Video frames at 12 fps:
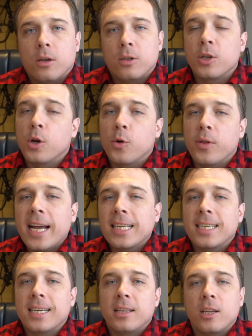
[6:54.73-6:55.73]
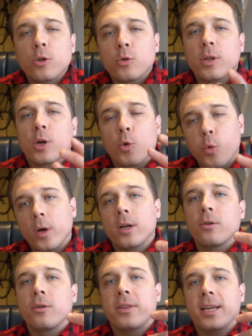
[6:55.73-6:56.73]
So that's it. Those are the
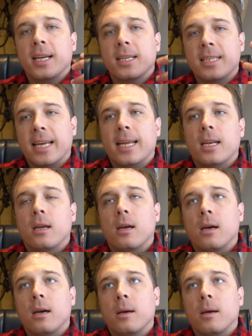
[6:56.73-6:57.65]
critical things that